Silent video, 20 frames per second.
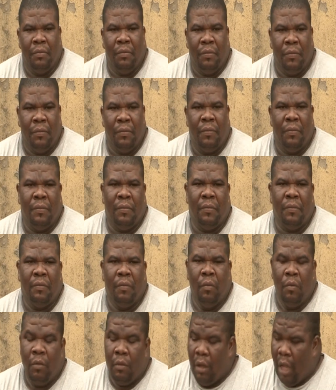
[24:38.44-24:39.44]
Hmm?
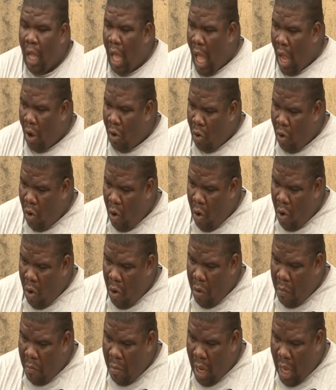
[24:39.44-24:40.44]
I could go
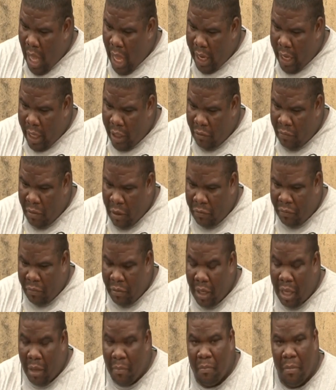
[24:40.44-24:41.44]
make arrangements,
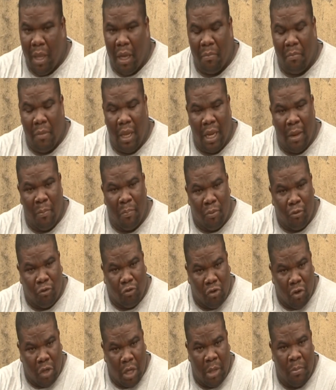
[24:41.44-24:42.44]
make them
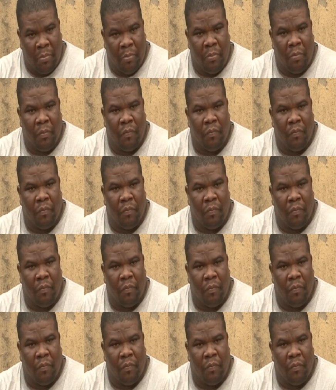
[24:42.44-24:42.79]
put your name